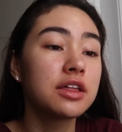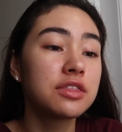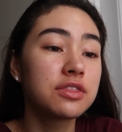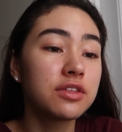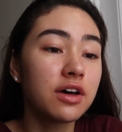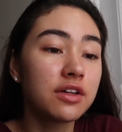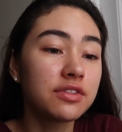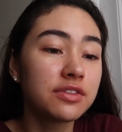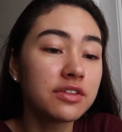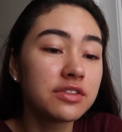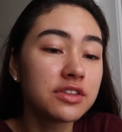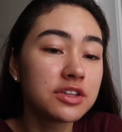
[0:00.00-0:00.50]
I
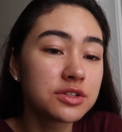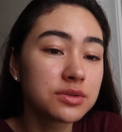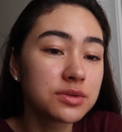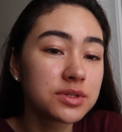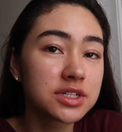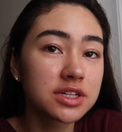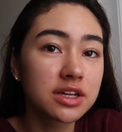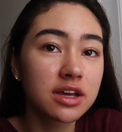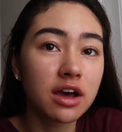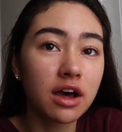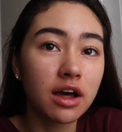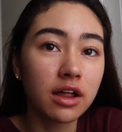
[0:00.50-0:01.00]
thought that this
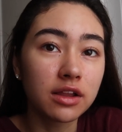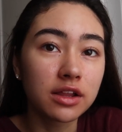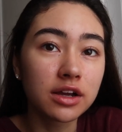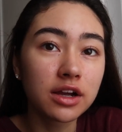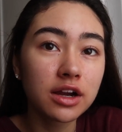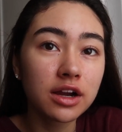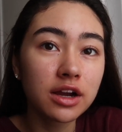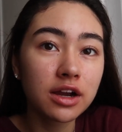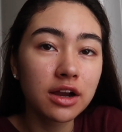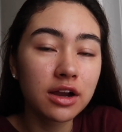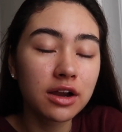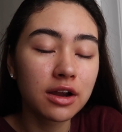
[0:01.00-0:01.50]
was a
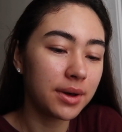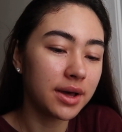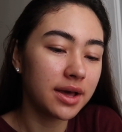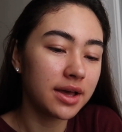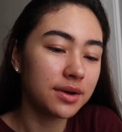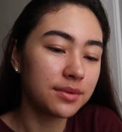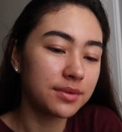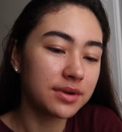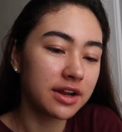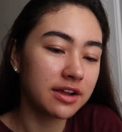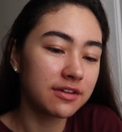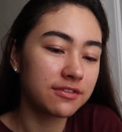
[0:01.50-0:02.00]
color,
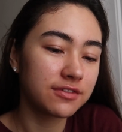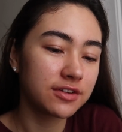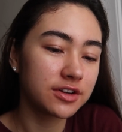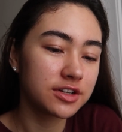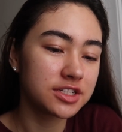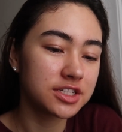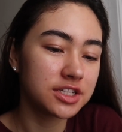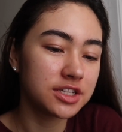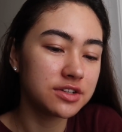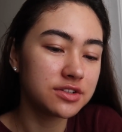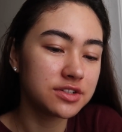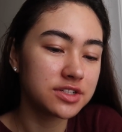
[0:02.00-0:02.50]
but when I
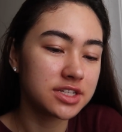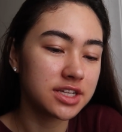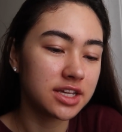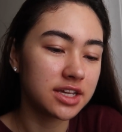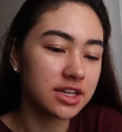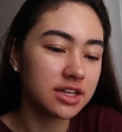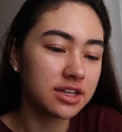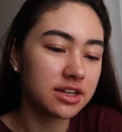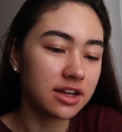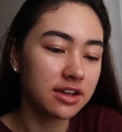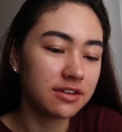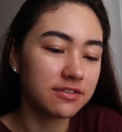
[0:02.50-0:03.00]
first used
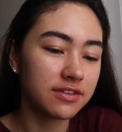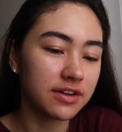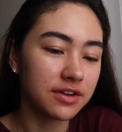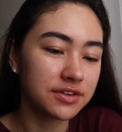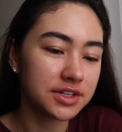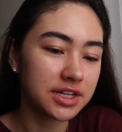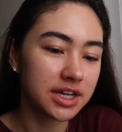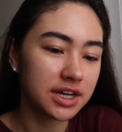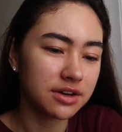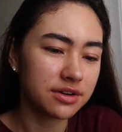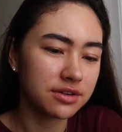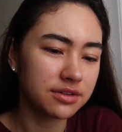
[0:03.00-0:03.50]
it, I
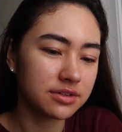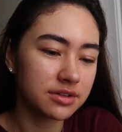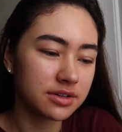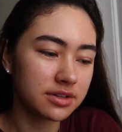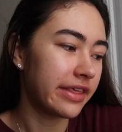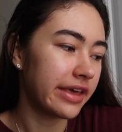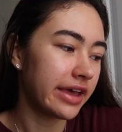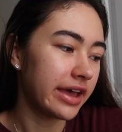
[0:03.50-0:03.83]
found out